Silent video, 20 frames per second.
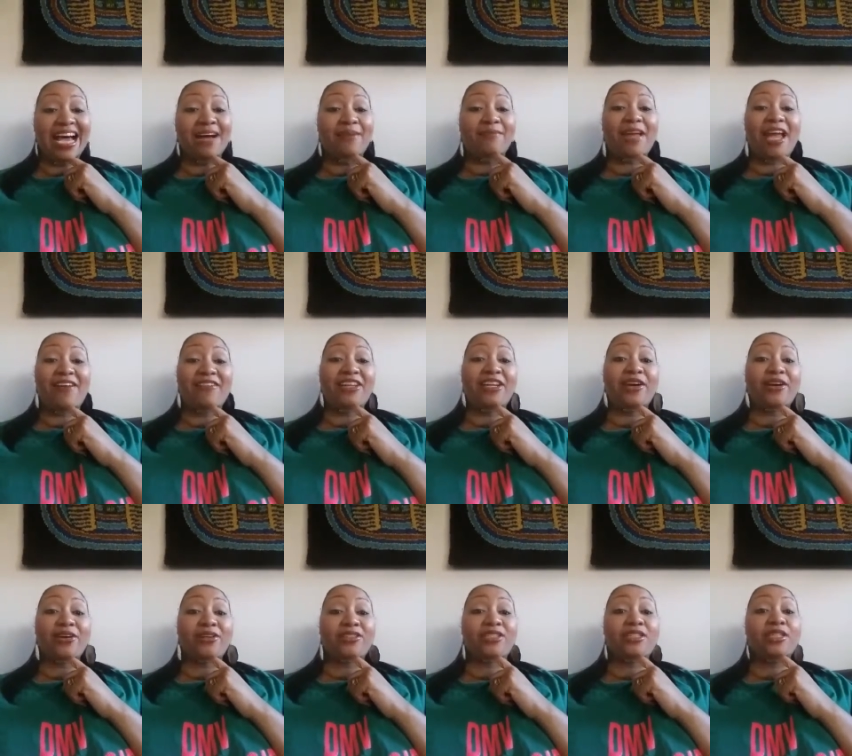I'm having
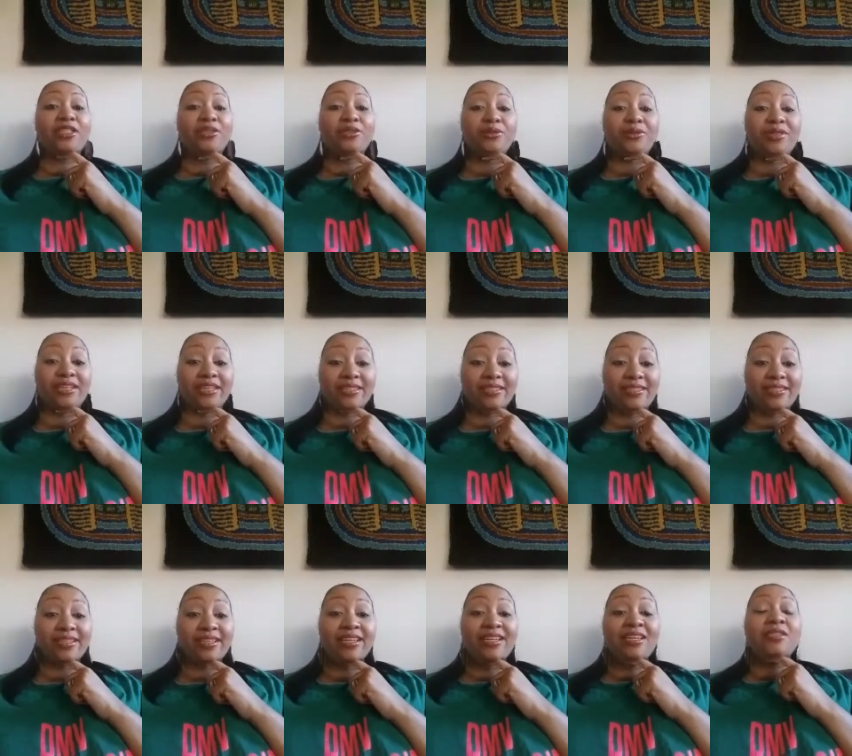the urge to do
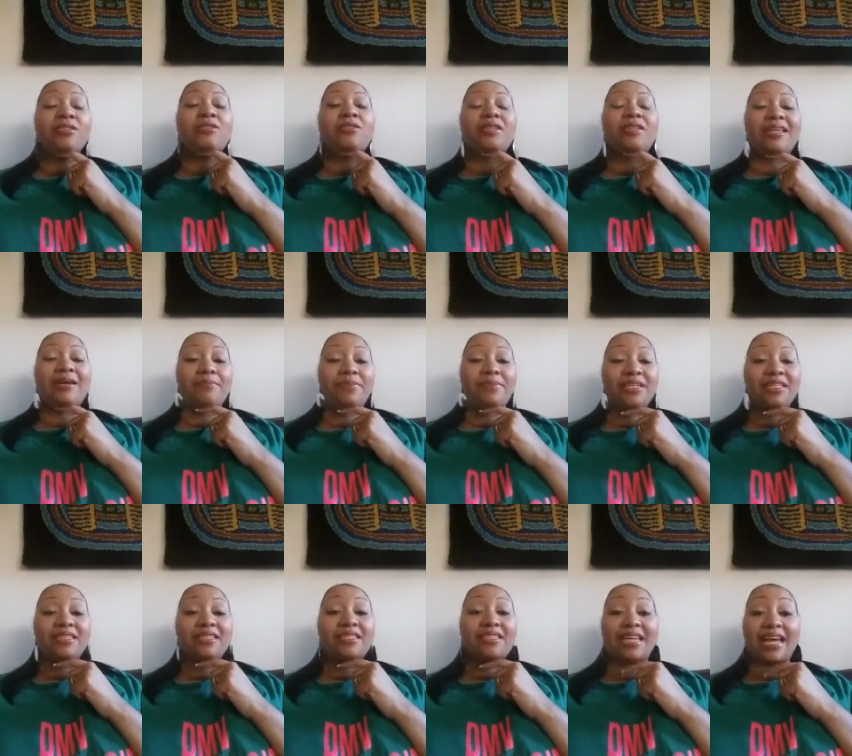this, so that
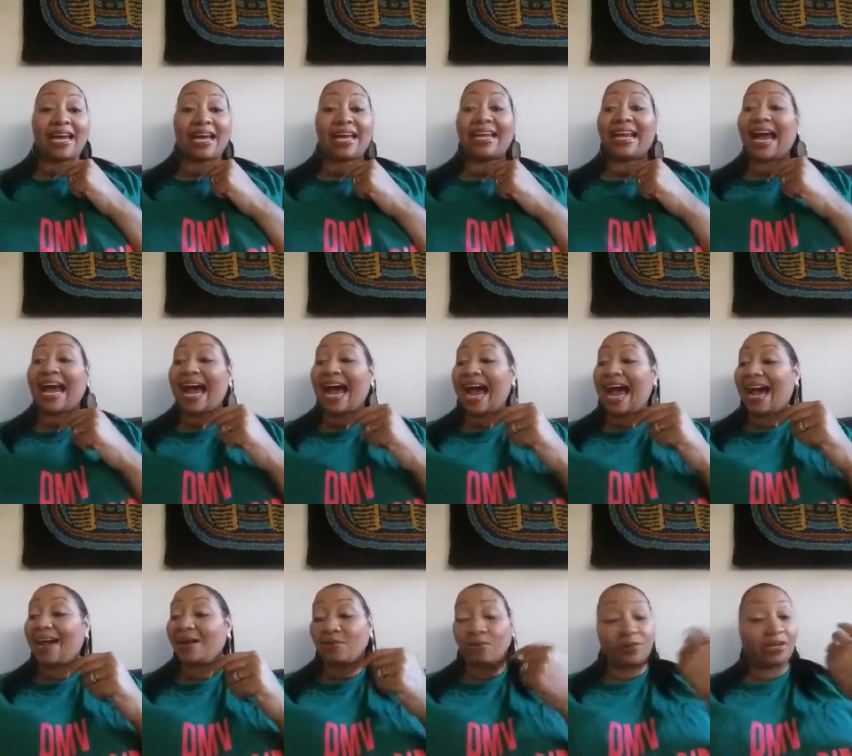means that
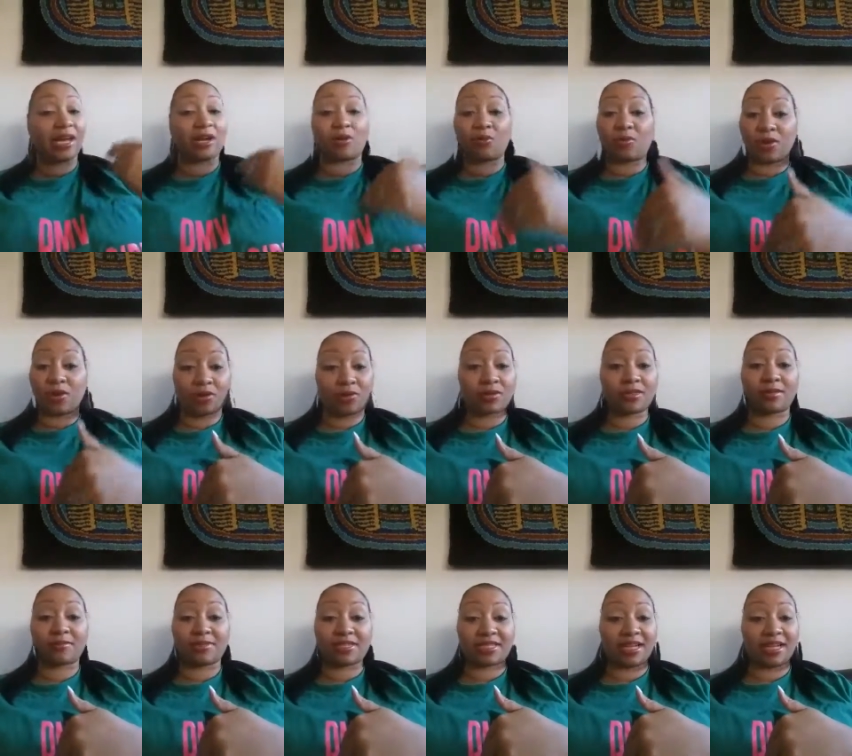we got to work
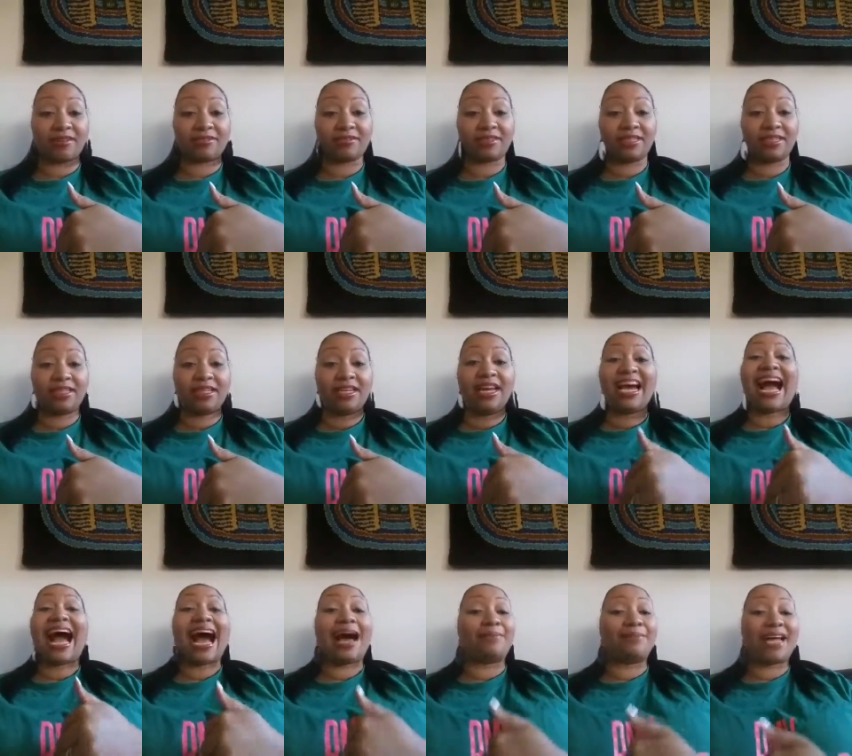on some stuff.
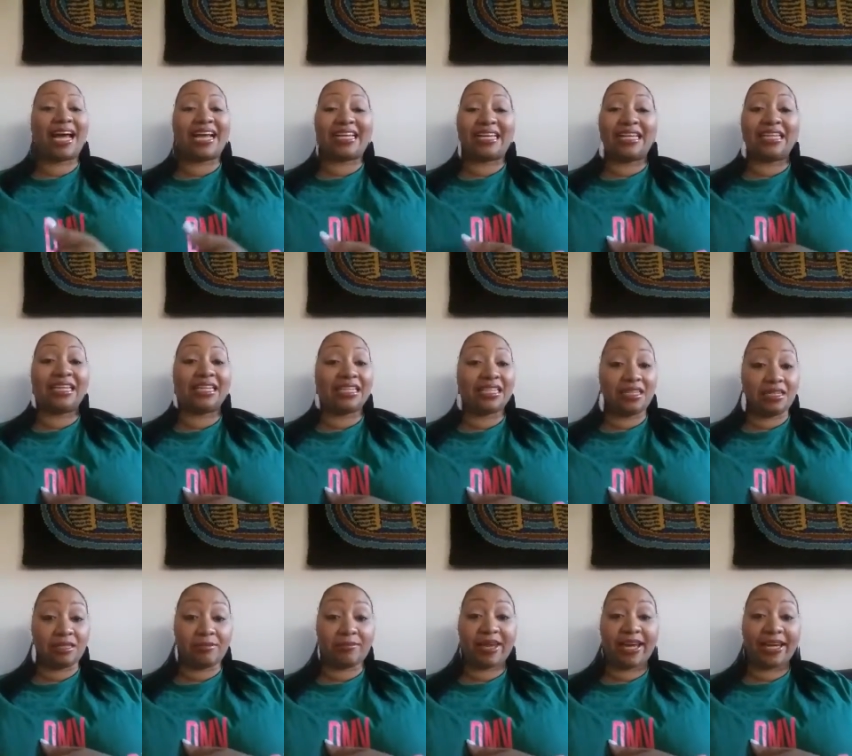I'm not getting the
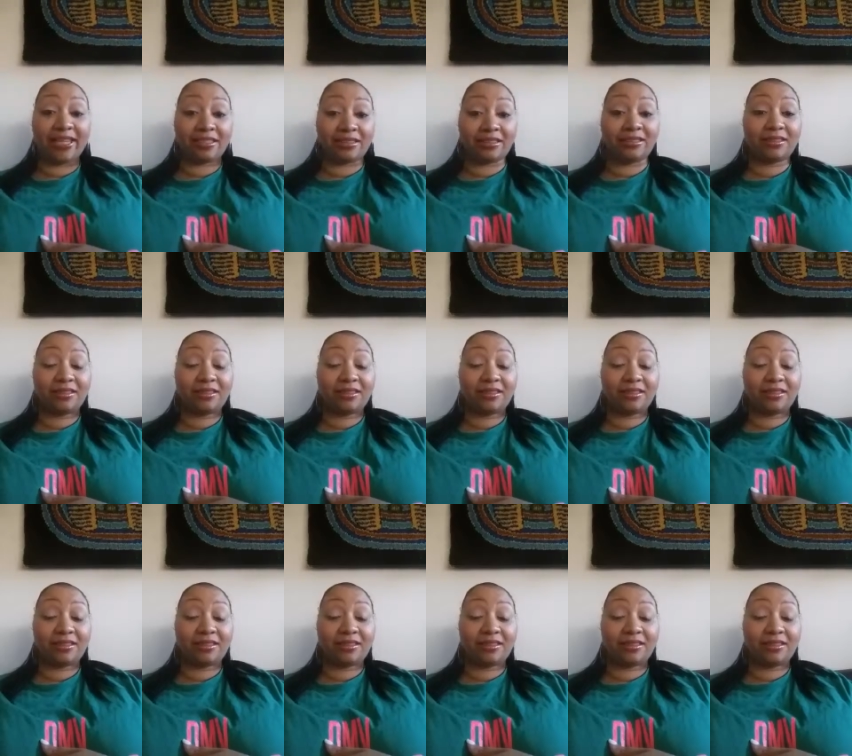need met.